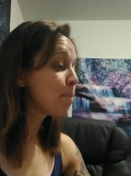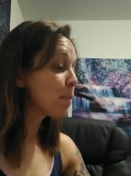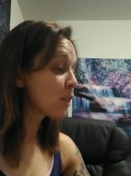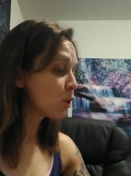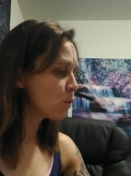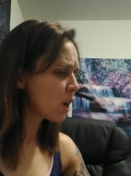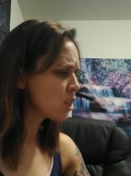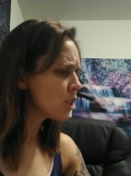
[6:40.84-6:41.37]
but
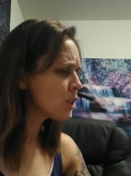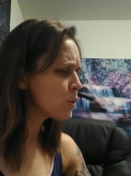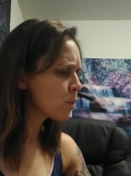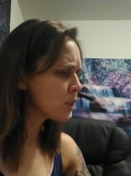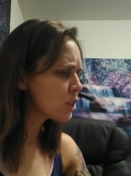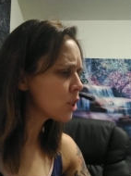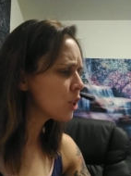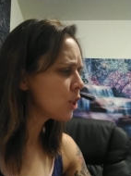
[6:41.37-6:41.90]
the Russians
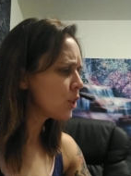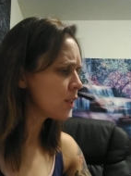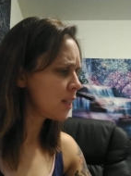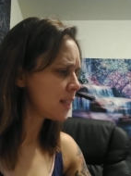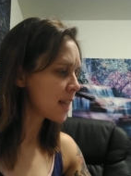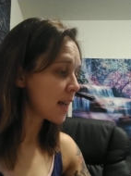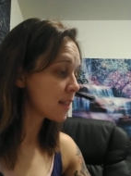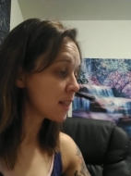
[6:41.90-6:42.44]
would secure
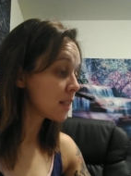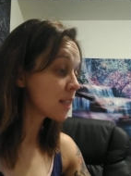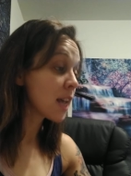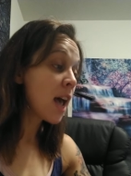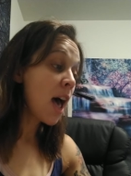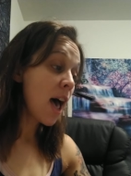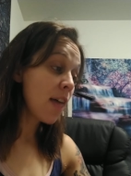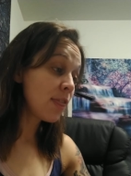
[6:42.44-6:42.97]
these assets
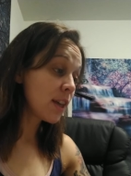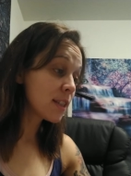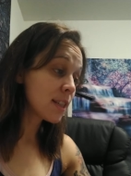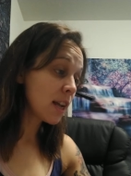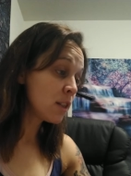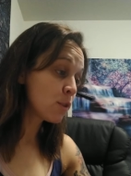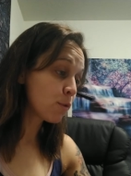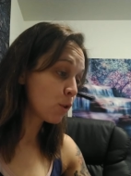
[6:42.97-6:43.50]
and thus
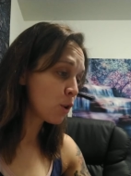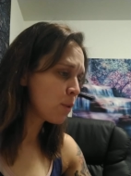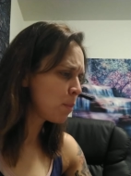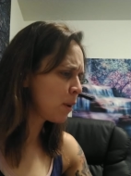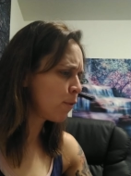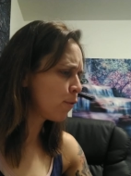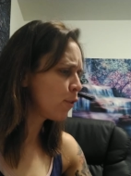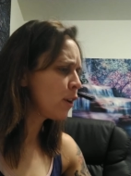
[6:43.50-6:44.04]
henceforth
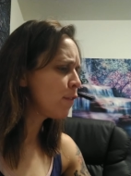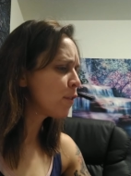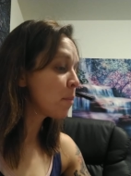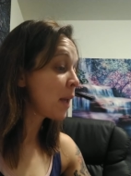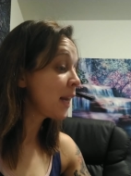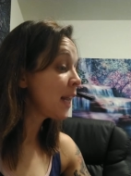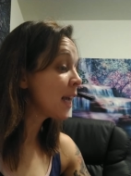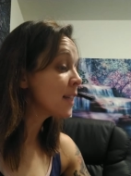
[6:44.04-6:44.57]
be free from
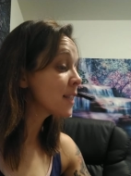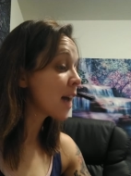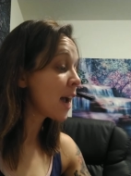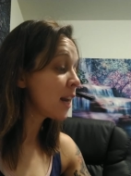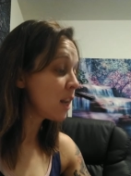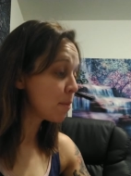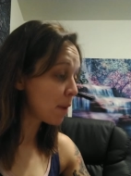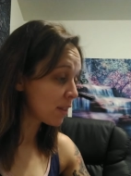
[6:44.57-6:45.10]
any
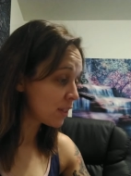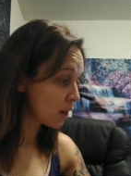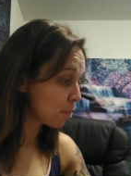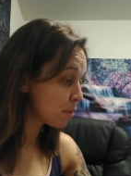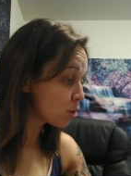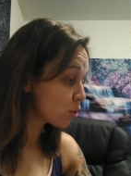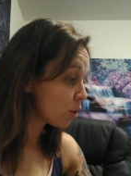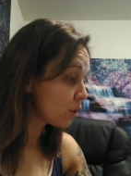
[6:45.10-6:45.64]
anxiety about their
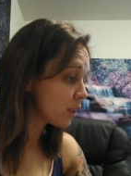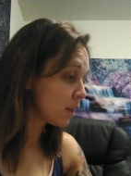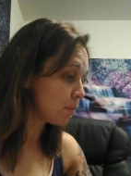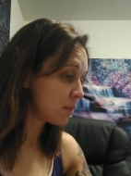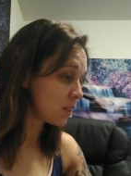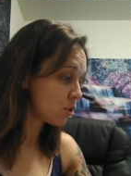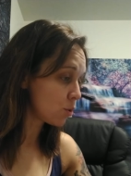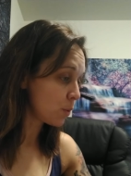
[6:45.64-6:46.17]
petroleum
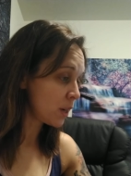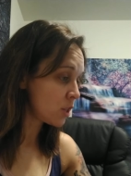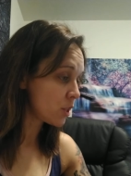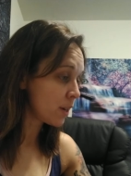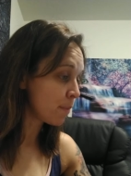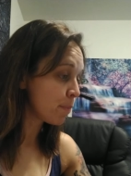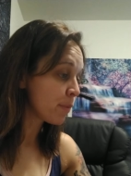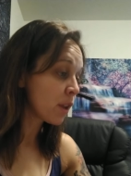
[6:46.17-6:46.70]

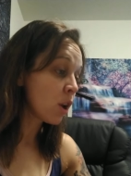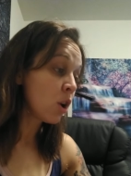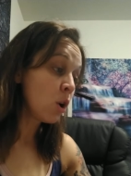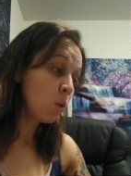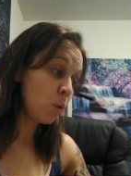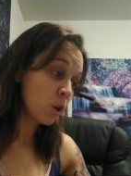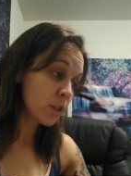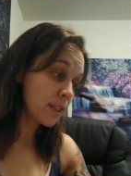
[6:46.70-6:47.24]
situation.
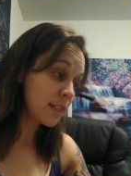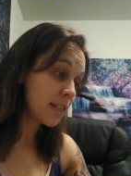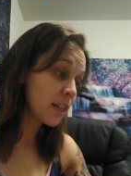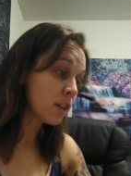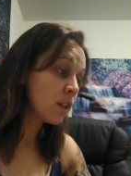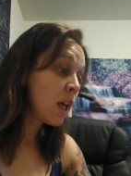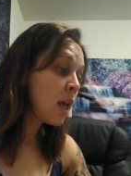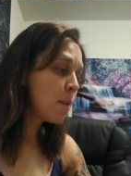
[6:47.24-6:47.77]
Worse
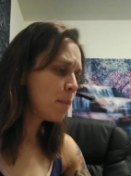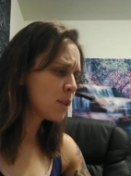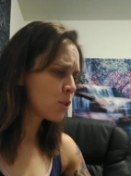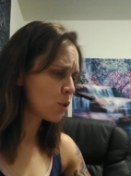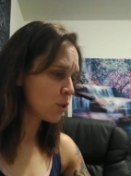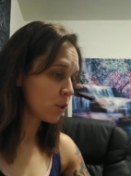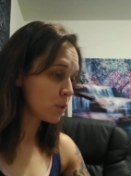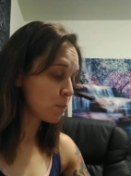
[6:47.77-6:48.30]
still,
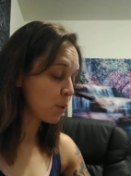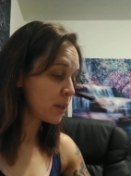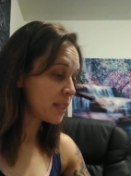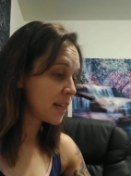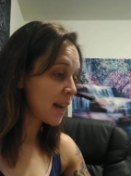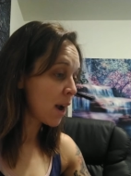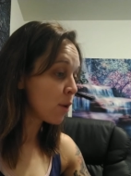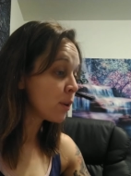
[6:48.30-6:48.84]
Mr. Dulles
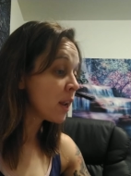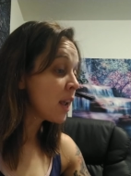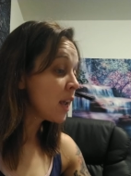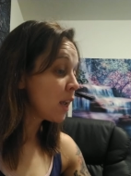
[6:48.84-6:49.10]
pointed out